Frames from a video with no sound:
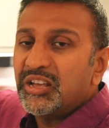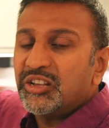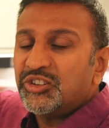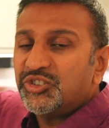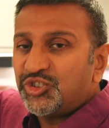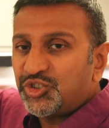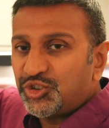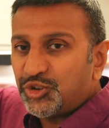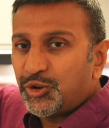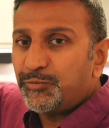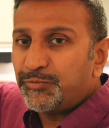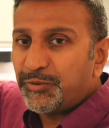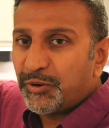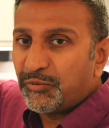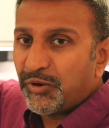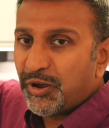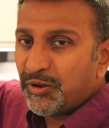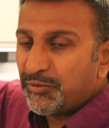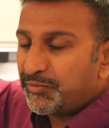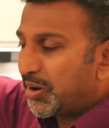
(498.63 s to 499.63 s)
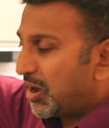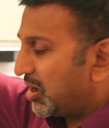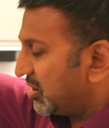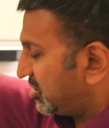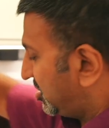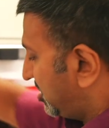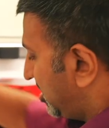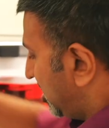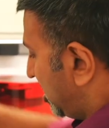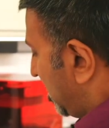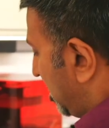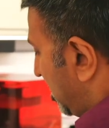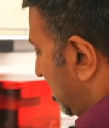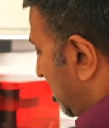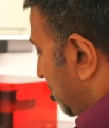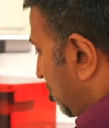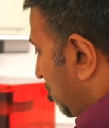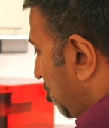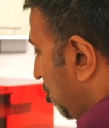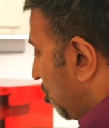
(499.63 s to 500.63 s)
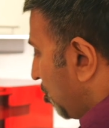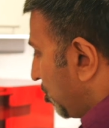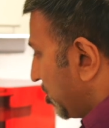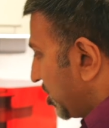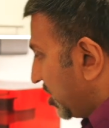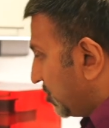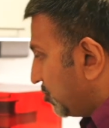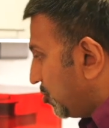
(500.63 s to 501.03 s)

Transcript: super robust. Corian